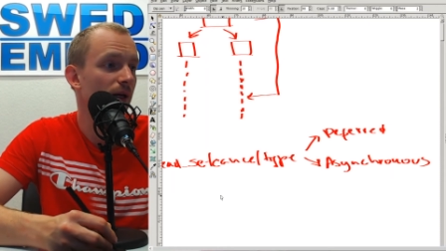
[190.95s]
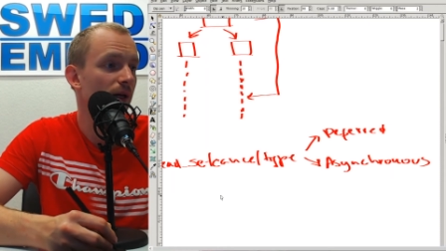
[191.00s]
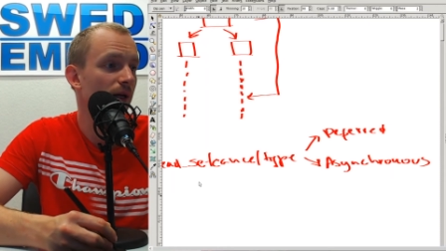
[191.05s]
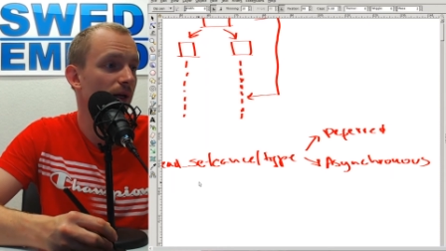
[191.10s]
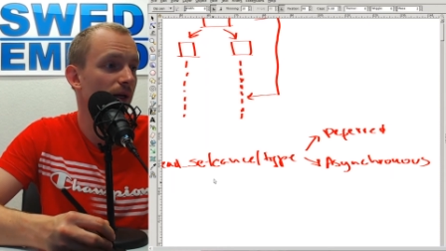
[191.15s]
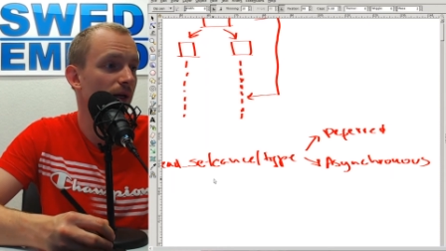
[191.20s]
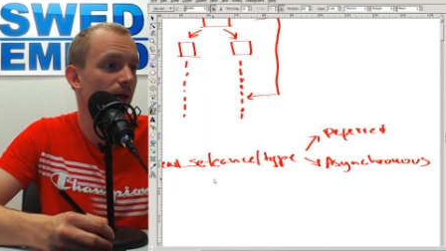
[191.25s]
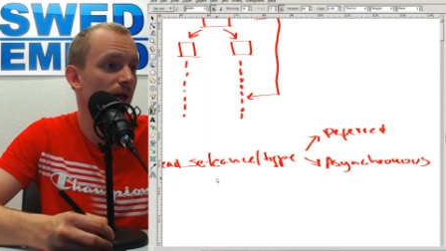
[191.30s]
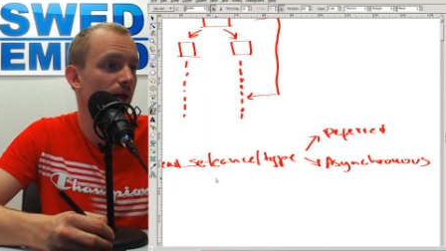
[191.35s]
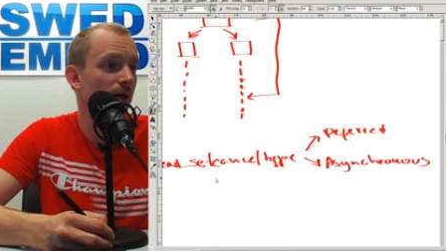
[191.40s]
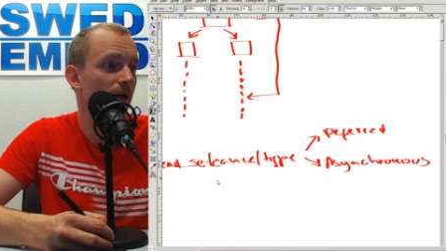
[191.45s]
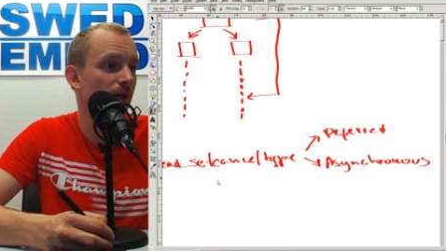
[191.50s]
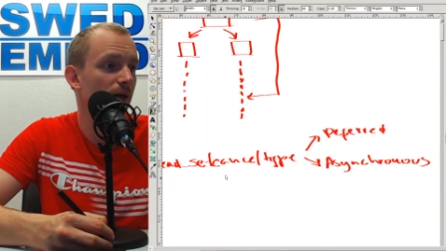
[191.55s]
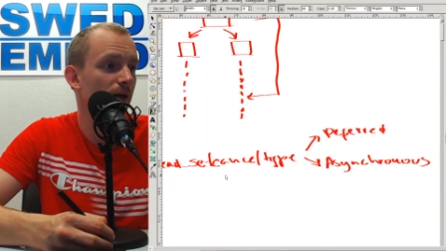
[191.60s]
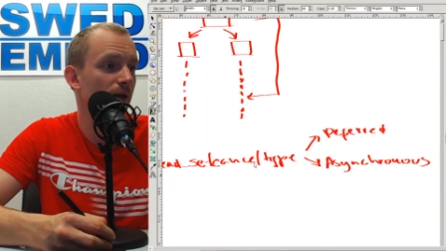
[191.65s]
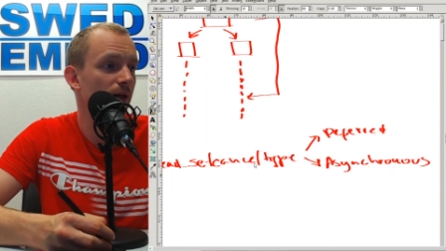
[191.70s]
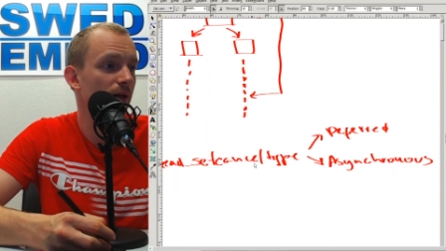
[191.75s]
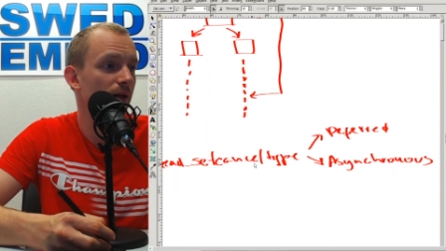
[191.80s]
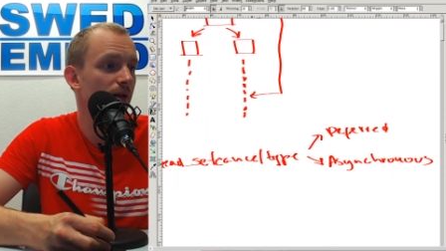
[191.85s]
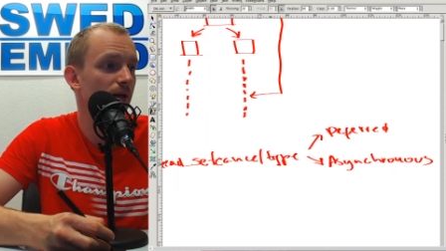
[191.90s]

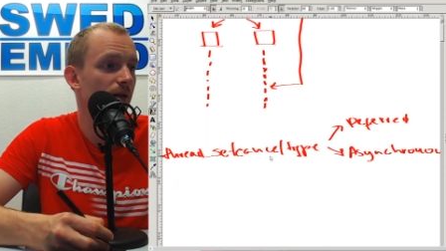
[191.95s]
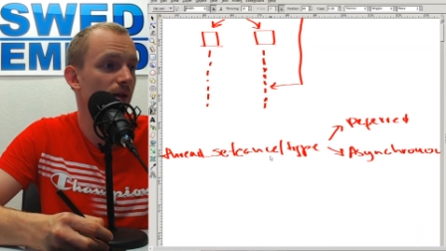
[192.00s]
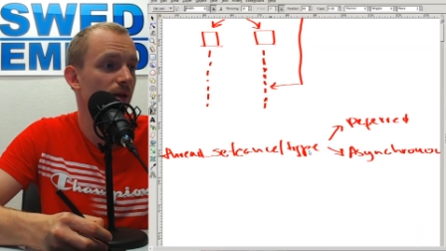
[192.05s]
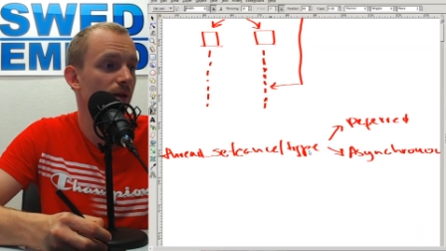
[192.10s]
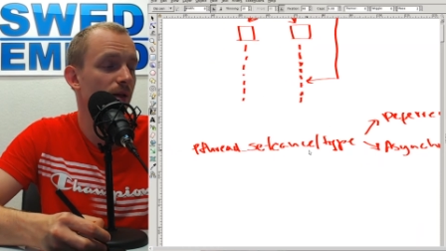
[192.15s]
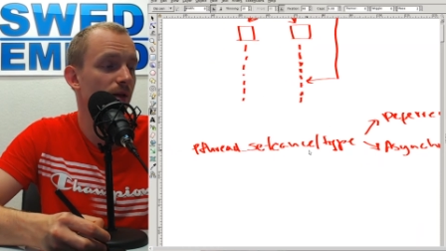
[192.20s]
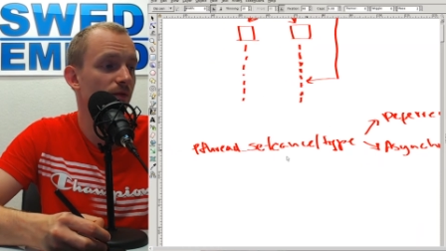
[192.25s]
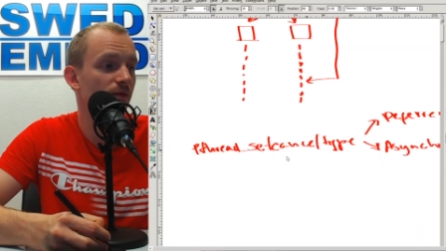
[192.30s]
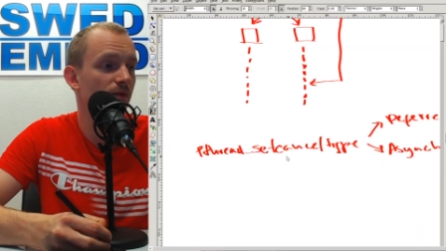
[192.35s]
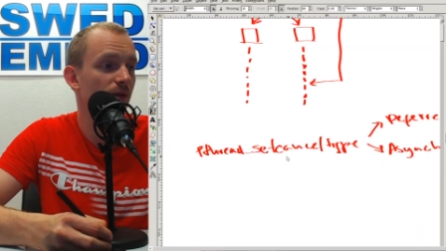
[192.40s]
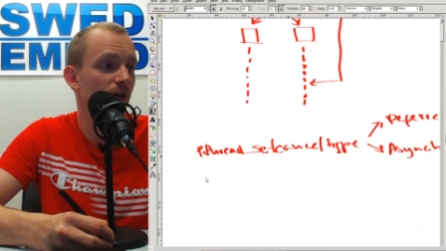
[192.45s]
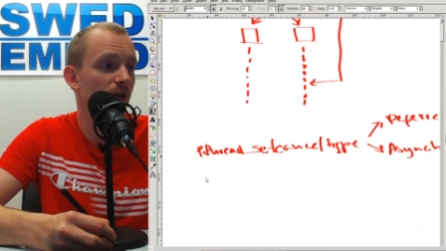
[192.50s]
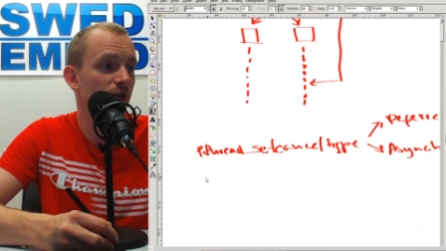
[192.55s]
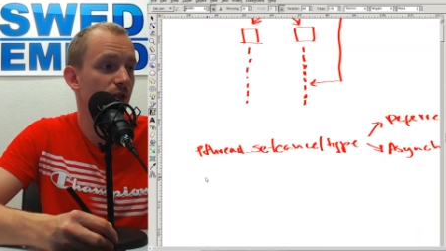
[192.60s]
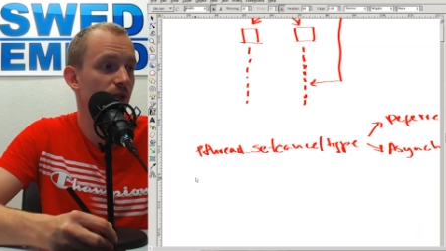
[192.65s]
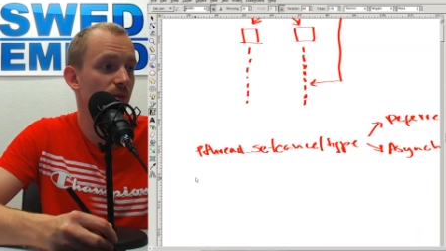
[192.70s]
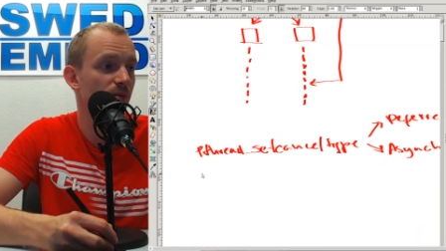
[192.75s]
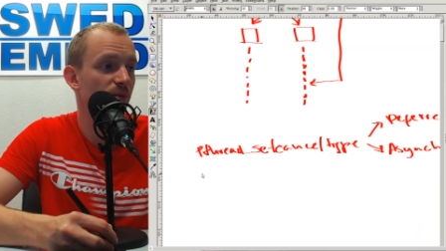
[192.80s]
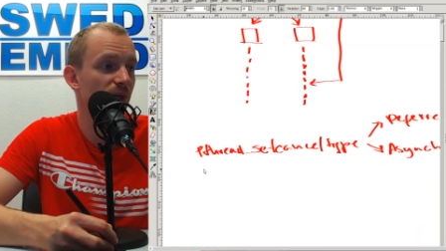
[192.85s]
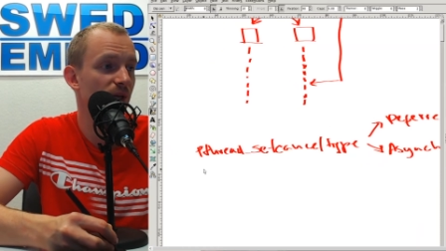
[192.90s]
the
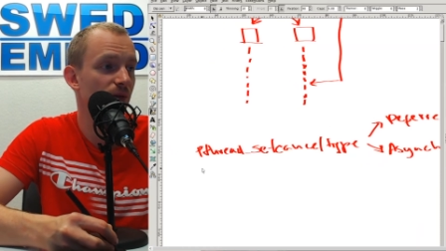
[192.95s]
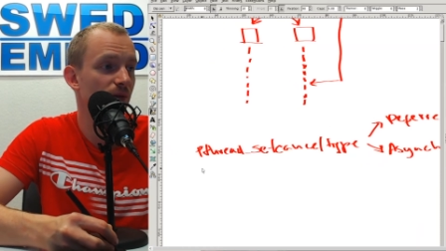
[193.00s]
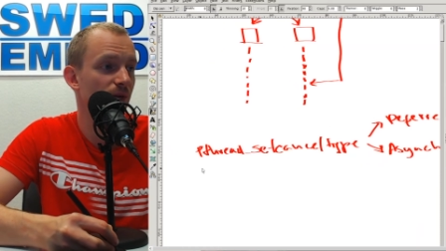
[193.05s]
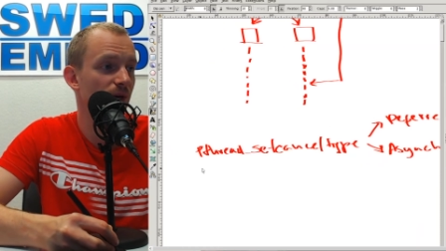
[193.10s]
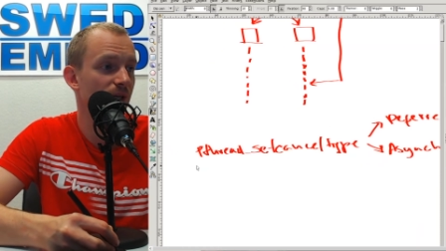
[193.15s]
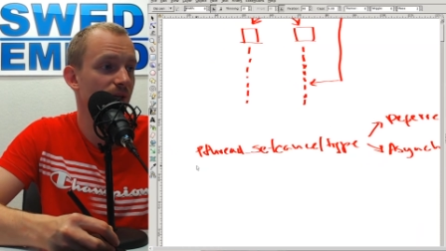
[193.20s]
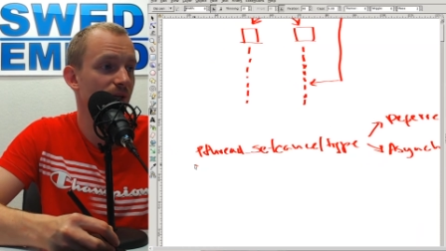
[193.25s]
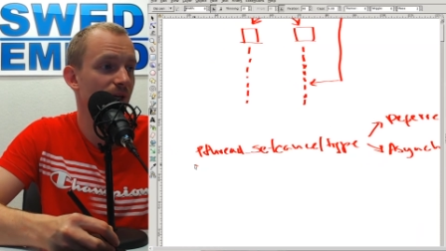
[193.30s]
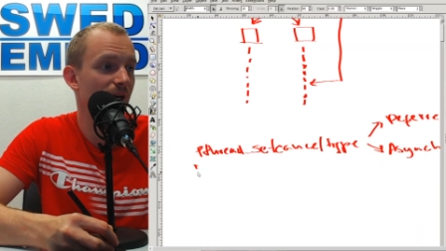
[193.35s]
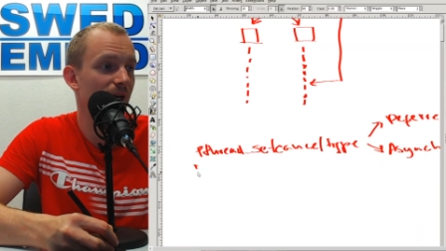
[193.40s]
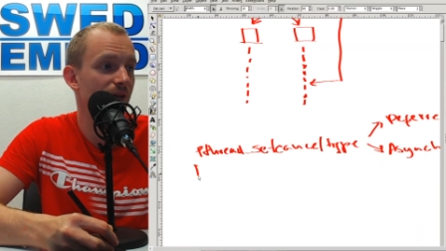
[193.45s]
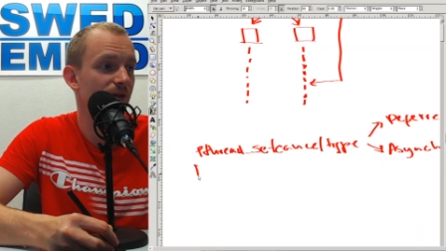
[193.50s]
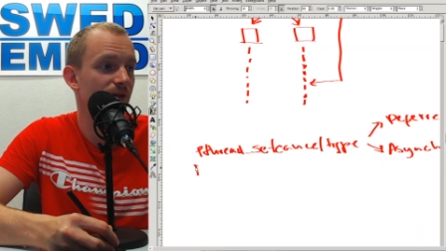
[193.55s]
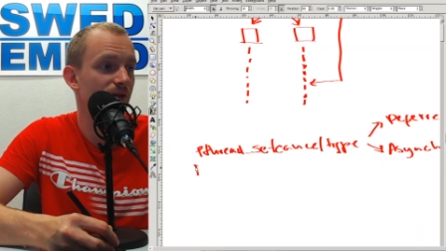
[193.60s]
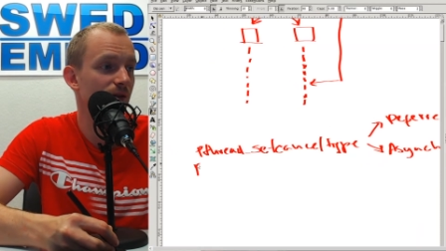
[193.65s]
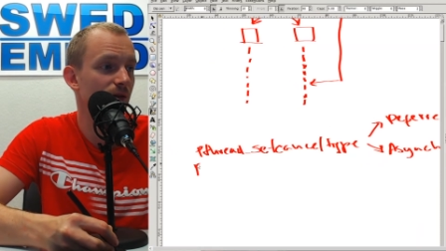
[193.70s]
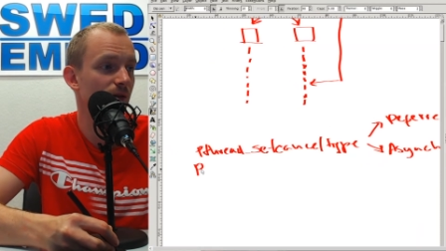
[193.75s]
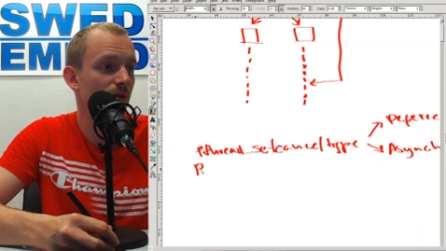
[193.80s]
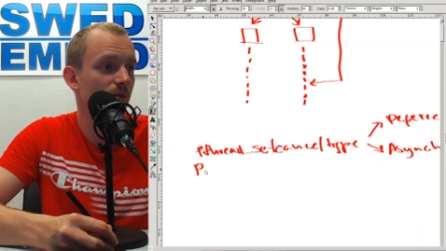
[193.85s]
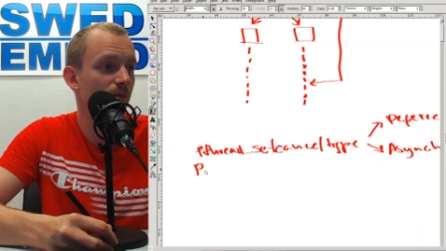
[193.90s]
function
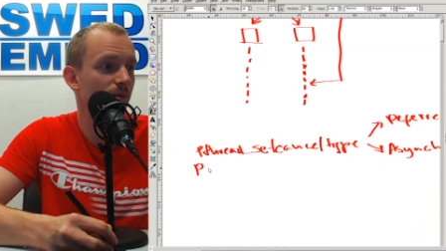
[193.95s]
pthread_cancel.